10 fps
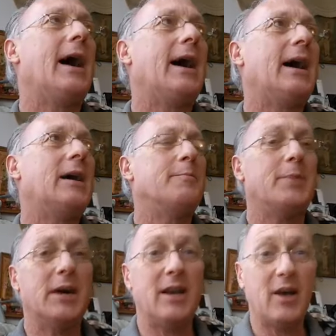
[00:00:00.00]

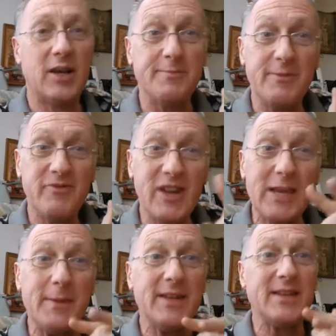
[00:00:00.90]
But I
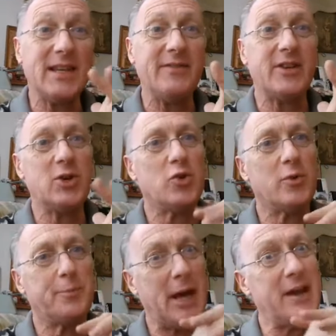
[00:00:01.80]
really mean leaving
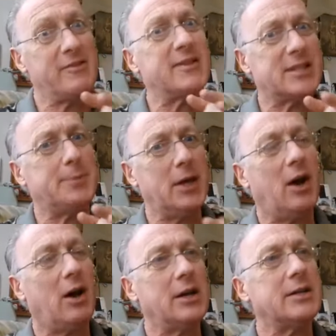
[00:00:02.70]
your parents
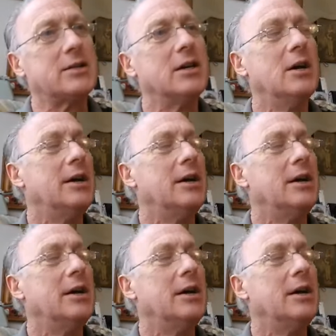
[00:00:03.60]
behind.